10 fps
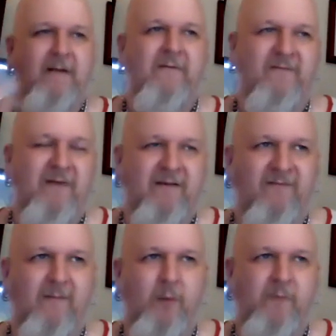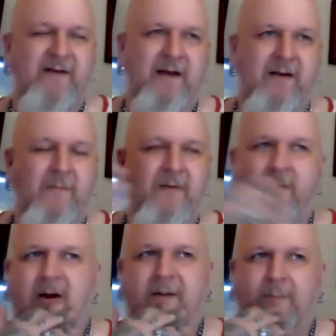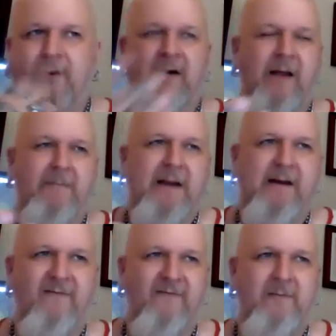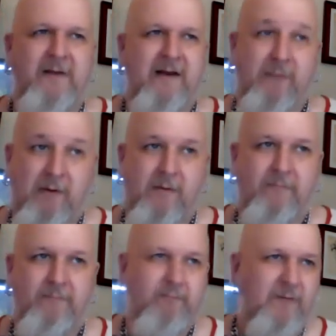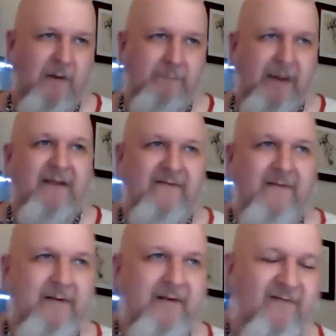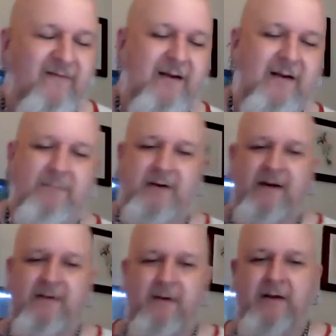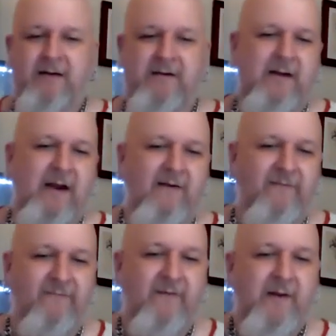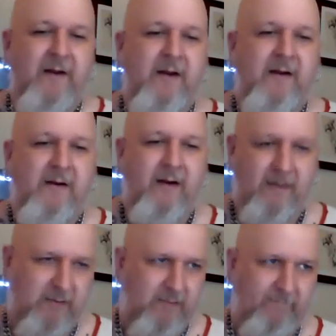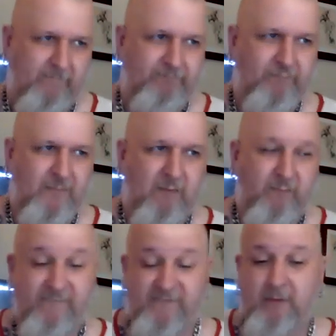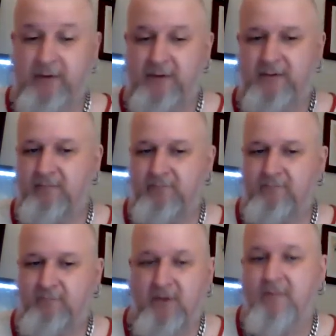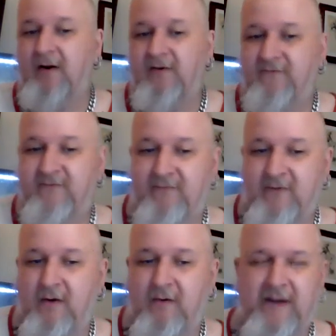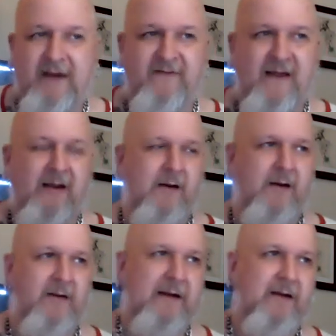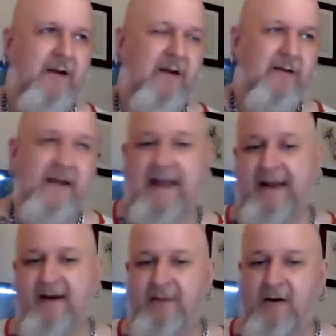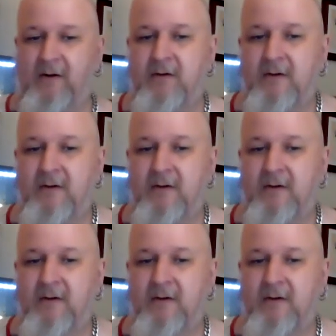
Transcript: there's like some movies that come to mind, but I mean, it's something that we all basically seen. But I know that you guys um review it pretty much, like say like Annabelle,